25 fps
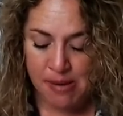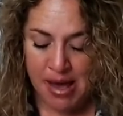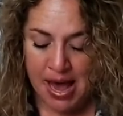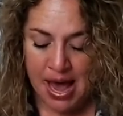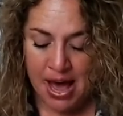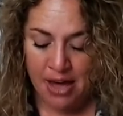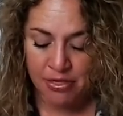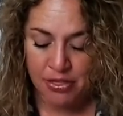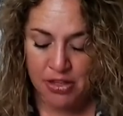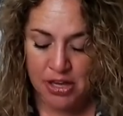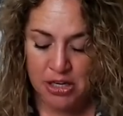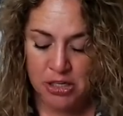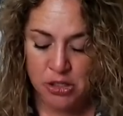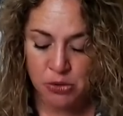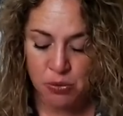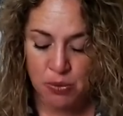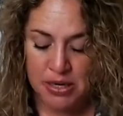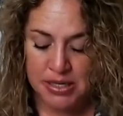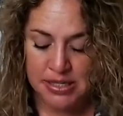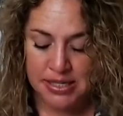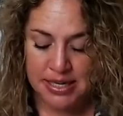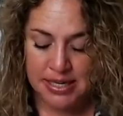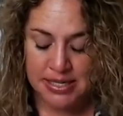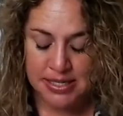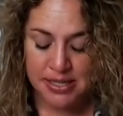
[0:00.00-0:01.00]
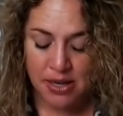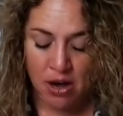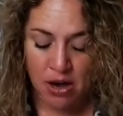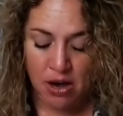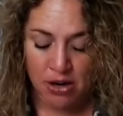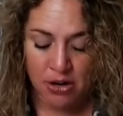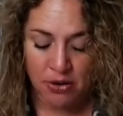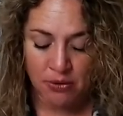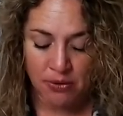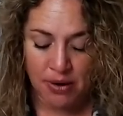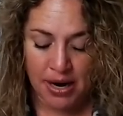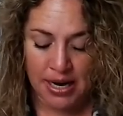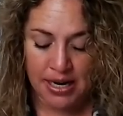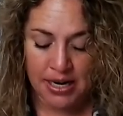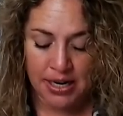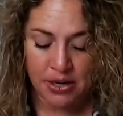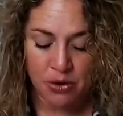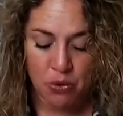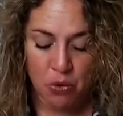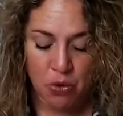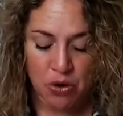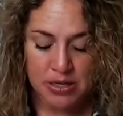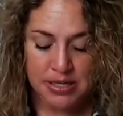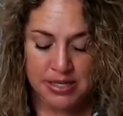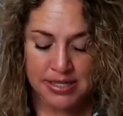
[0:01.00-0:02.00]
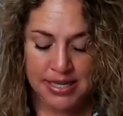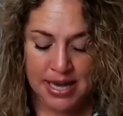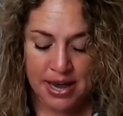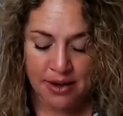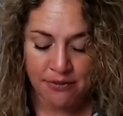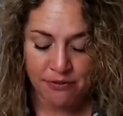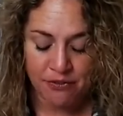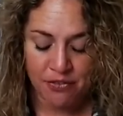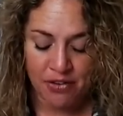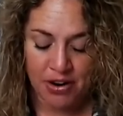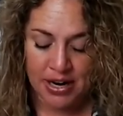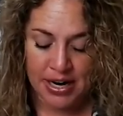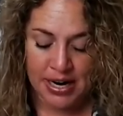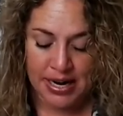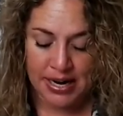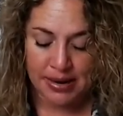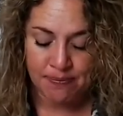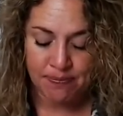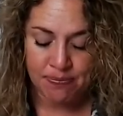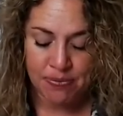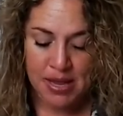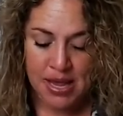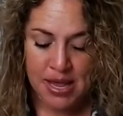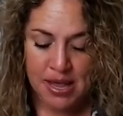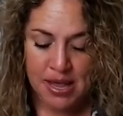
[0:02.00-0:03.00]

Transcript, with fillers: Matthews was exonerated or set free